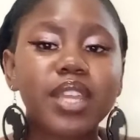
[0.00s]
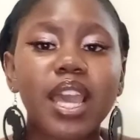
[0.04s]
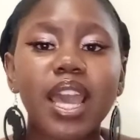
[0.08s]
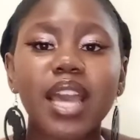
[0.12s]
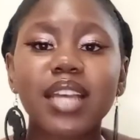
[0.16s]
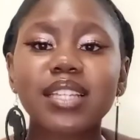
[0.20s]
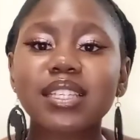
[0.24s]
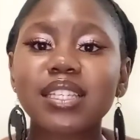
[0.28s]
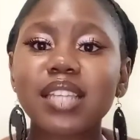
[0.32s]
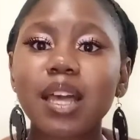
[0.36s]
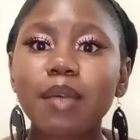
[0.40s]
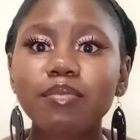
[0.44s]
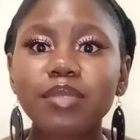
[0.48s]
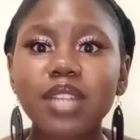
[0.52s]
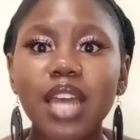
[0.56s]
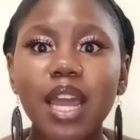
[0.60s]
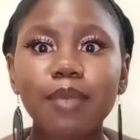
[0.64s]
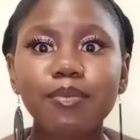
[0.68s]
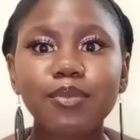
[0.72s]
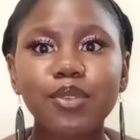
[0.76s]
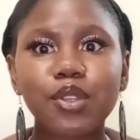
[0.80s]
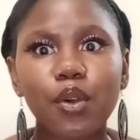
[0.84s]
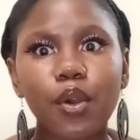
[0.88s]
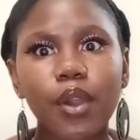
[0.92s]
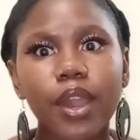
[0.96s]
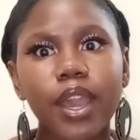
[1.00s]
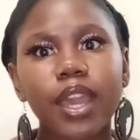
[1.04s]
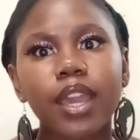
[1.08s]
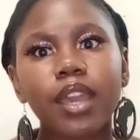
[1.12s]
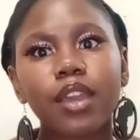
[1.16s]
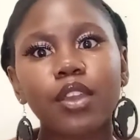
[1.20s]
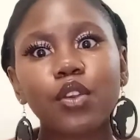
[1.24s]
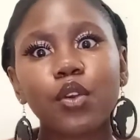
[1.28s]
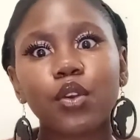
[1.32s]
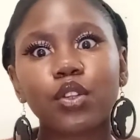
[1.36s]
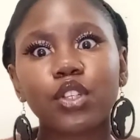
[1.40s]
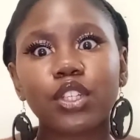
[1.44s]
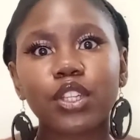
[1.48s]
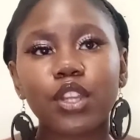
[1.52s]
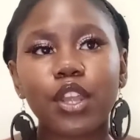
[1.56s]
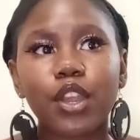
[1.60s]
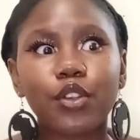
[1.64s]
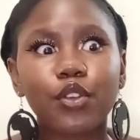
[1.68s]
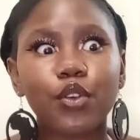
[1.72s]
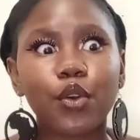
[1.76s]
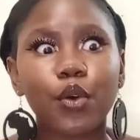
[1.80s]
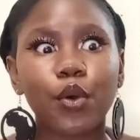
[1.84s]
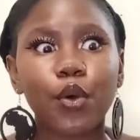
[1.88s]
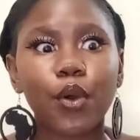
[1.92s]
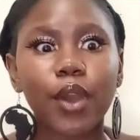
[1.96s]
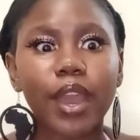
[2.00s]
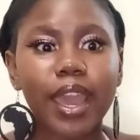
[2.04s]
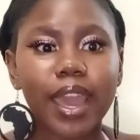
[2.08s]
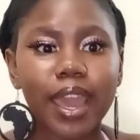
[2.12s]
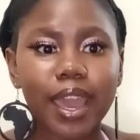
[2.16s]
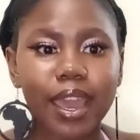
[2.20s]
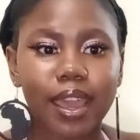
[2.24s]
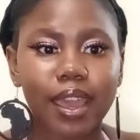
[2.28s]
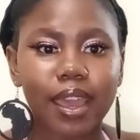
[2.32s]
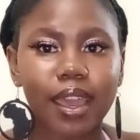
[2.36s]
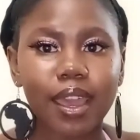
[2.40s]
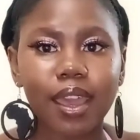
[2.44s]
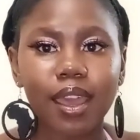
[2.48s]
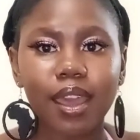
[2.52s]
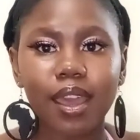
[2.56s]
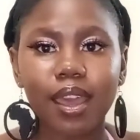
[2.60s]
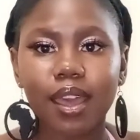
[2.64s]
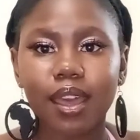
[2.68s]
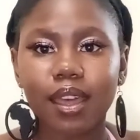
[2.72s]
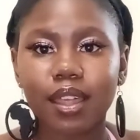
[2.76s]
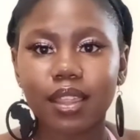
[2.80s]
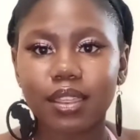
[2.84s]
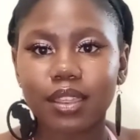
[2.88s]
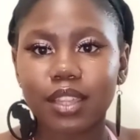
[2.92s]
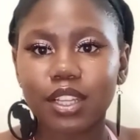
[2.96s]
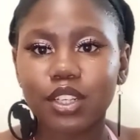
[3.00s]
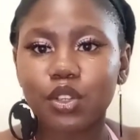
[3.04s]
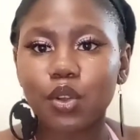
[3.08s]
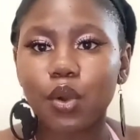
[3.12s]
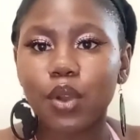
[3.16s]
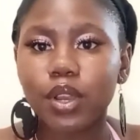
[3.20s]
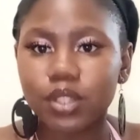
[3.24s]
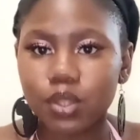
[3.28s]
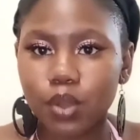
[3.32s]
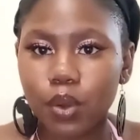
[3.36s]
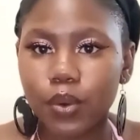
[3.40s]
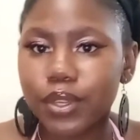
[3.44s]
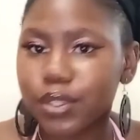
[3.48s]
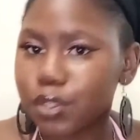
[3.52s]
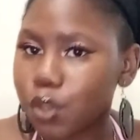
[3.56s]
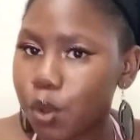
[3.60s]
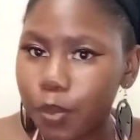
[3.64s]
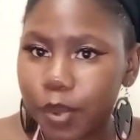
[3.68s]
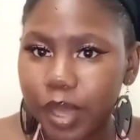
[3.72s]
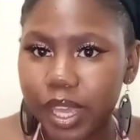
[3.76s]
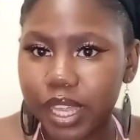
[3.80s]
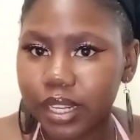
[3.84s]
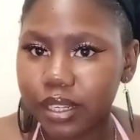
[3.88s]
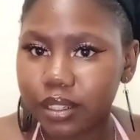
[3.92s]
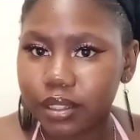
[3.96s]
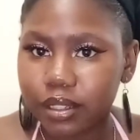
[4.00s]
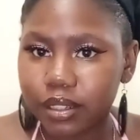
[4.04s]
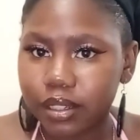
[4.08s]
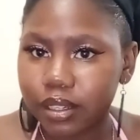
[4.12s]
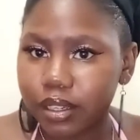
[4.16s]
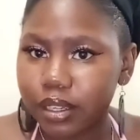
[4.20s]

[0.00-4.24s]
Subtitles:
And sometimes your hair, the door is always open.